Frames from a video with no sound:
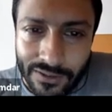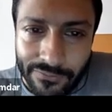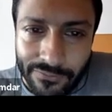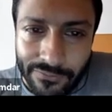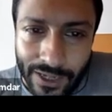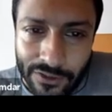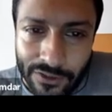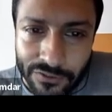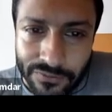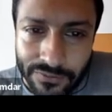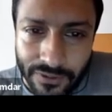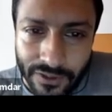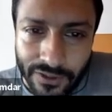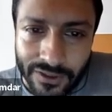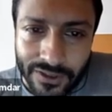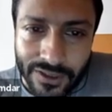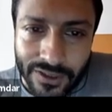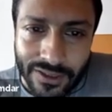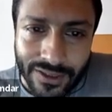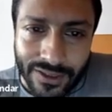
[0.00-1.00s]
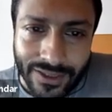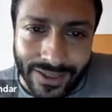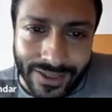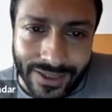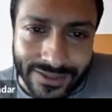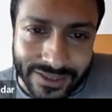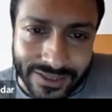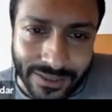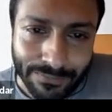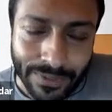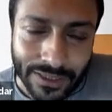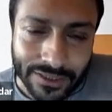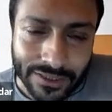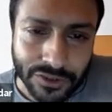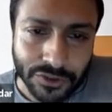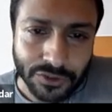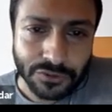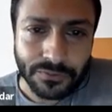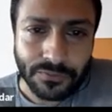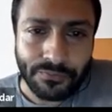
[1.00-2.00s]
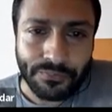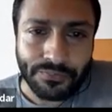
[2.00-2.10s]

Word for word: value for st plus 2.